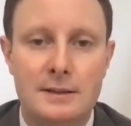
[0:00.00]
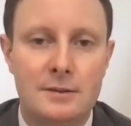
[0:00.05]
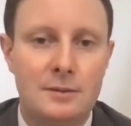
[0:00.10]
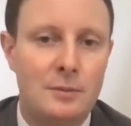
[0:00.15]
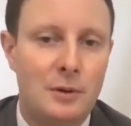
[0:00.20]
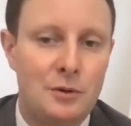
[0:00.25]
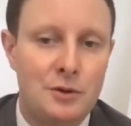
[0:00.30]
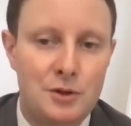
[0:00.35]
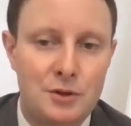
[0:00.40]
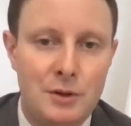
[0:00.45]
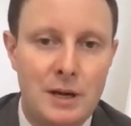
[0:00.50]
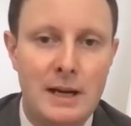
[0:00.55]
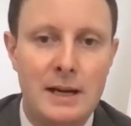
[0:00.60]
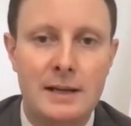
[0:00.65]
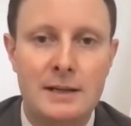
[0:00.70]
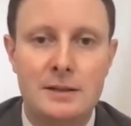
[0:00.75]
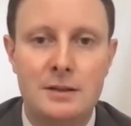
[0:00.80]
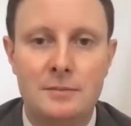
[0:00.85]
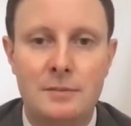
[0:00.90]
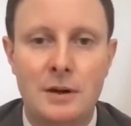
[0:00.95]
it's about
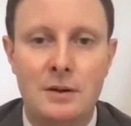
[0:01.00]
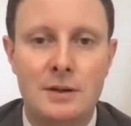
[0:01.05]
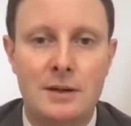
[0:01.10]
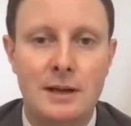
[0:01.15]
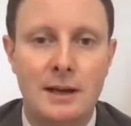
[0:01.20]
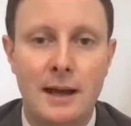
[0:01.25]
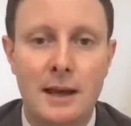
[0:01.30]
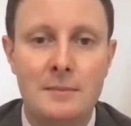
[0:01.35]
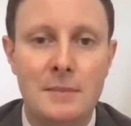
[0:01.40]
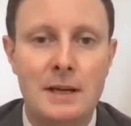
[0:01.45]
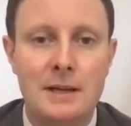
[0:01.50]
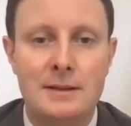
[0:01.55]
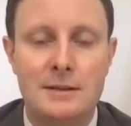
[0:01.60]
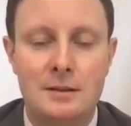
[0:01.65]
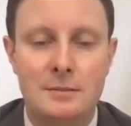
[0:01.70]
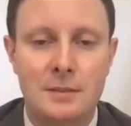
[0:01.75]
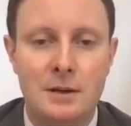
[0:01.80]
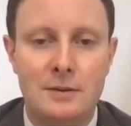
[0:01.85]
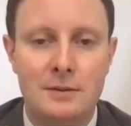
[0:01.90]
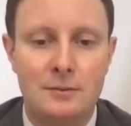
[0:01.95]
trade, it's about
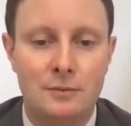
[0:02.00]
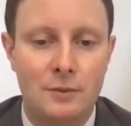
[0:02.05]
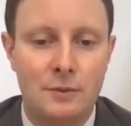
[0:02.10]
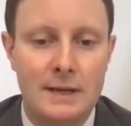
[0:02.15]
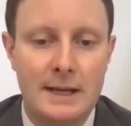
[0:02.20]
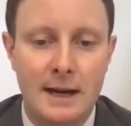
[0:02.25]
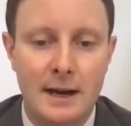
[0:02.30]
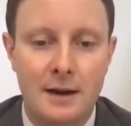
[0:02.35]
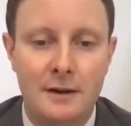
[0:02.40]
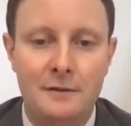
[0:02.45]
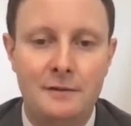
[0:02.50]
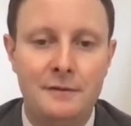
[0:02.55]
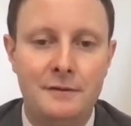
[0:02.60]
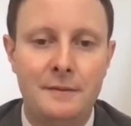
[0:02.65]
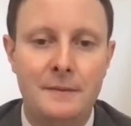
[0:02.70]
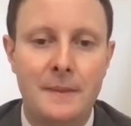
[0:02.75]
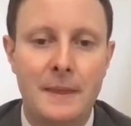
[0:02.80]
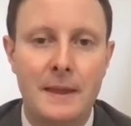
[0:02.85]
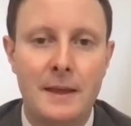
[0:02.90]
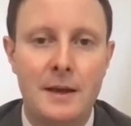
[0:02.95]
climate, it's about, we
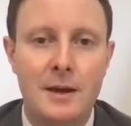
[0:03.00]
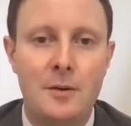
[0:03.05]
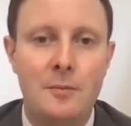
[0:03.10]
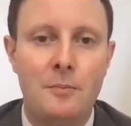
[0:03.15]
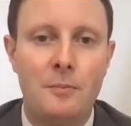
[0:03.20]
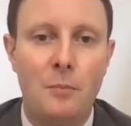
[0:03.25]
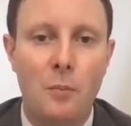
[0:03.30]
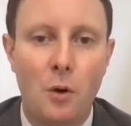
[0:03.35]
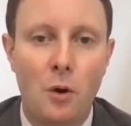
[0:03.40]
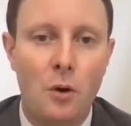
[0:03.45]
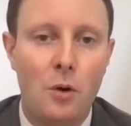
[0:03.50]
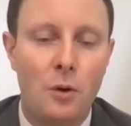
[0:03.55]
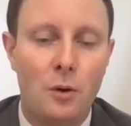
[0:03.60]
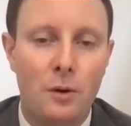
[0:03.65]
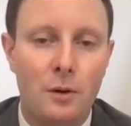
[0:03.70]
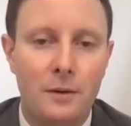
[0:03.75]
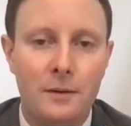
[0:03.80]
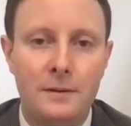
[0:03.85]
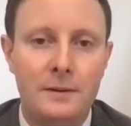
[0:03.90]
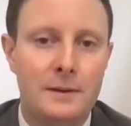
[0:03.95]
have
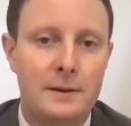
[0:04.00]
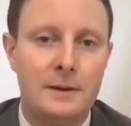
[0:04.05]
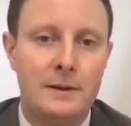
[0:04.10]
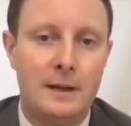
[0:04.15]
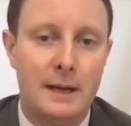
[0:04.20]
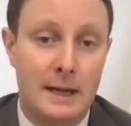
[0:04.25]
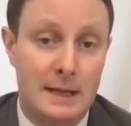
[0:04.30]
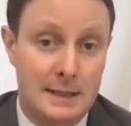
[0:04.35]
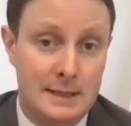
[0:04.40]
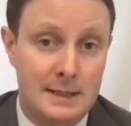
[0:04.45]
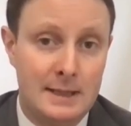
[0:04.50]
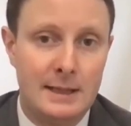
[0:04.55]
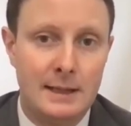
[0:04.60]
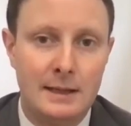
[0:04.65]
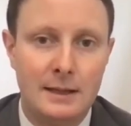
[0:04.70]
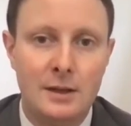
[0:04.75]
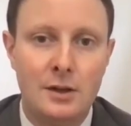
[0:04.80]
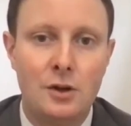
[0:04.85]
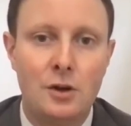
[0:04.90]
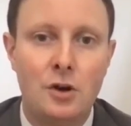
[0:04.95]
more, I
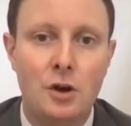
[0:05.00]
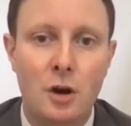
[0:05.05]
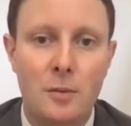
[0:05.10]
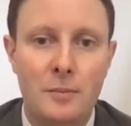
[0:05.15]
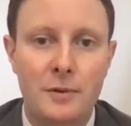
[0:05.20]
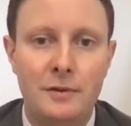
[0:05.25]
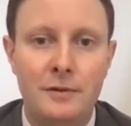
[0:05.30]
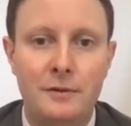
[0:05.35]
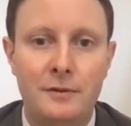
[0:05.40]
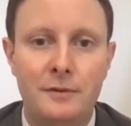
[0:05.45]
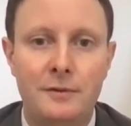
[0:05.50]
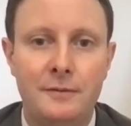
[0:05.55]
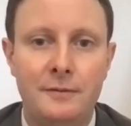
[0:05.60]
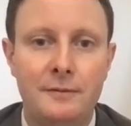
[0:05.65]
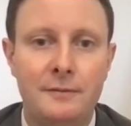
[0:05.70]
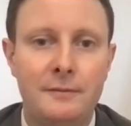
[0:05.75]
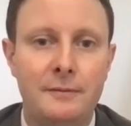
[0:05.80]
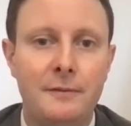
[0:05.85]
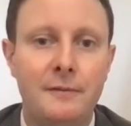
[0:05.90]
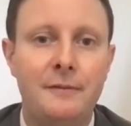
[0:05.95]
think,
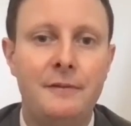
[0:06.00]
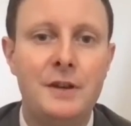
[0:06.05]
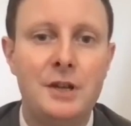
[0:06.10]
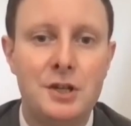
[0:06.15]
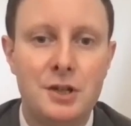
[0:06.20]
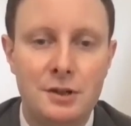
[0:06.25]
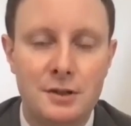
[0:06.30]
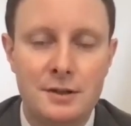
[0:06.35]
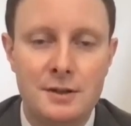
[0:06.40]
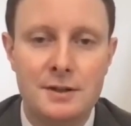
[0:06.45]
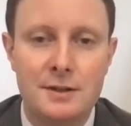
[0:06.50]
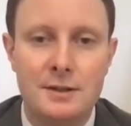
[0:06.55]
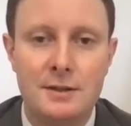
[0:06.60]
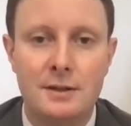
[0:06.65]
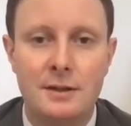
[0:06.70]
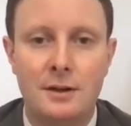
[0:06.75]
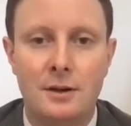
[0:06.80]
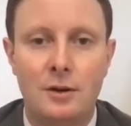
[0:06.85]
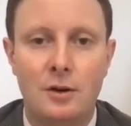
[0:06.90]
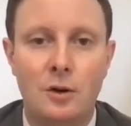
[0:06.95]
common
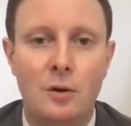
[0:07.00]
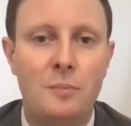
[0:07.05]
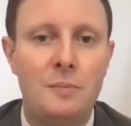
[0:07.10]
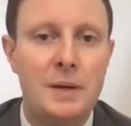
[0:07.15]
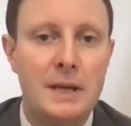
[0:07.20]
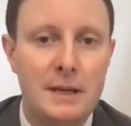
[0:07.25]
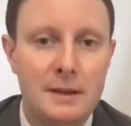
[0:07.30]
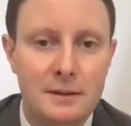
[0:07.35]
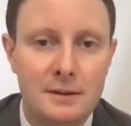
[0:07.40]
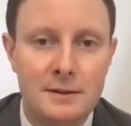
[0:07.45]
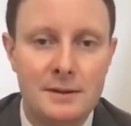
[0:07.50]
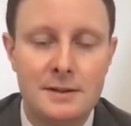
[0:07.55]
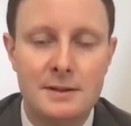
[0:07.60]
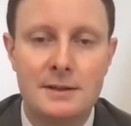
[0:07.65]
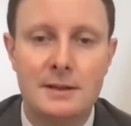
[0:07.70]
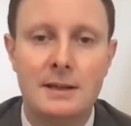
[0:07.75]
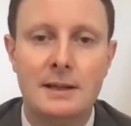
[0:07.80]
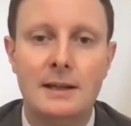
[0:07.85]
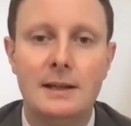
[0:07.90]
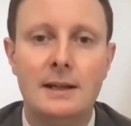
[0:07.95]
visions or
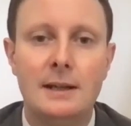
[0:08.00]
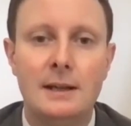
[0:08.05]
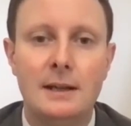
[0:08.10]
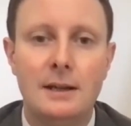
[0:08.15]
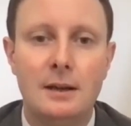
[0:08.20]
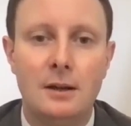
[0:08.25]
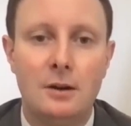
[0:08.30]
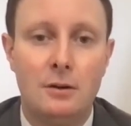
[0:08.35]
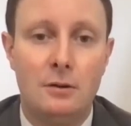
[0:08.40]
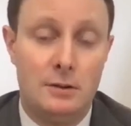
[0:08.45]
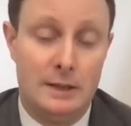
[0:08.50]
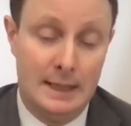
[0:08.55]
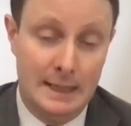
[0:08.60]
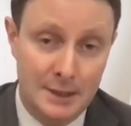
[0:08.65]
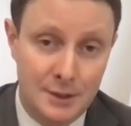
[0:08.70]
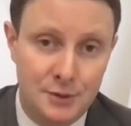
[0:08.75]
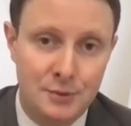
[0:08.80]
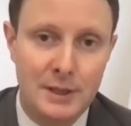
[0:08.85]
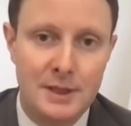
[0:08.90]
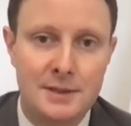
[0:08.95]
opinions,
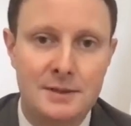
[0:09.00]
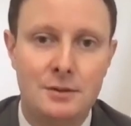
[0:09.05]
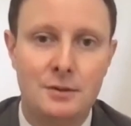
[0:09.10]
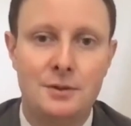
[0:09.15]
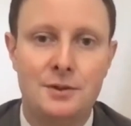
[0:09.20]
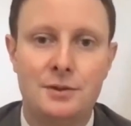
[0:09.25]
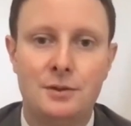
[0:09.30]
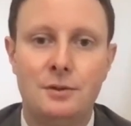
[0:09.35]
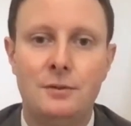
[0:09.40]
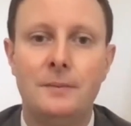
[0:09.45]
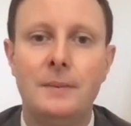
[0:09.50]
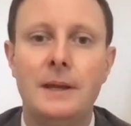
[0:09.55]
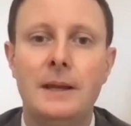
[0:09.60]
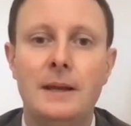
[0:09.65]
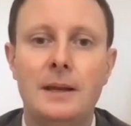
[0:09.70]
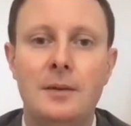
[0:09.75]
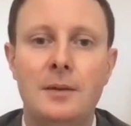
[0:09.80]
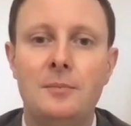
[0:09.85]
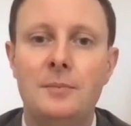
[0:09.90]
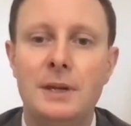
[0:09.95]
interest also,
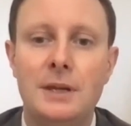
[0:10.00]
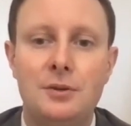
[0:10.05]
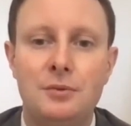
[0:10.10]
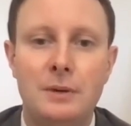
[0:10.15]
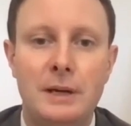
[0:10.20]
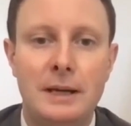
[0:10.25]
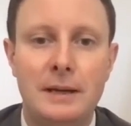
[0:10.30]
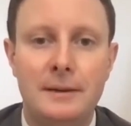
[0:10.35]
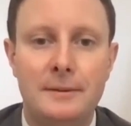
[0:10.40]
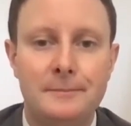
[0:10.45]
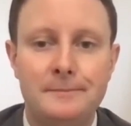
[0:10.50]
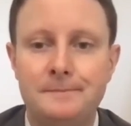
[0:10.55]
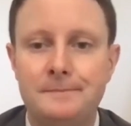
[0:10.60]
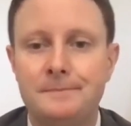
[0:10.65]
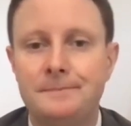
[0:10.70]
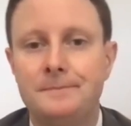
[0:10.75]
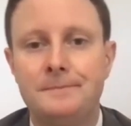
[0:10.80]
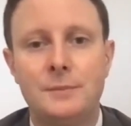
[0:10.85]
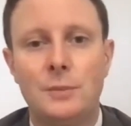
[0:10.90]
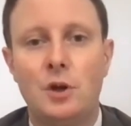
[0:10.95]

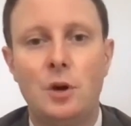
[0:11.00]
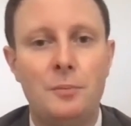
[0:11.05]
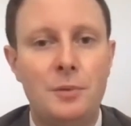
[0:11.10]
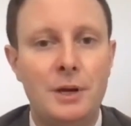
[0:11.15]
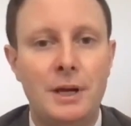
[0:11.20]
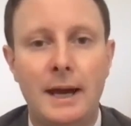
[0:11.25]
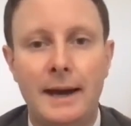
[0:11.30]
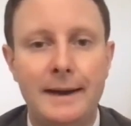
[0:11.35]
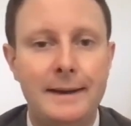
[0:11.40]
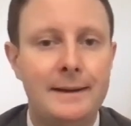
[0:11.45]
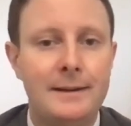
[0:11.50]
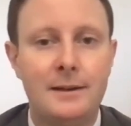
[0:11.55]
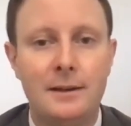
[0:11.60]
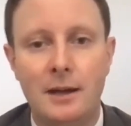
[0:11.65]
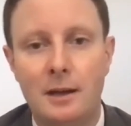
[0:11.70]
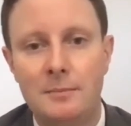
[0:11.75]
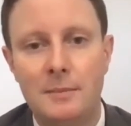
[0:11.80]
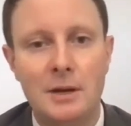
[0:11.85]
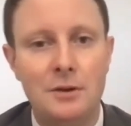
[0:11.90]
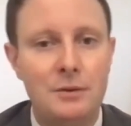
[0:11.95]
between
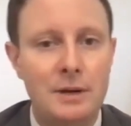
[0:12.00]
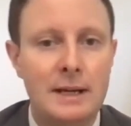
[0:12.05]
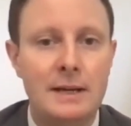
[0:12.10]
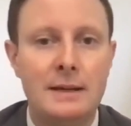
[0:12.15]
Copenhagen and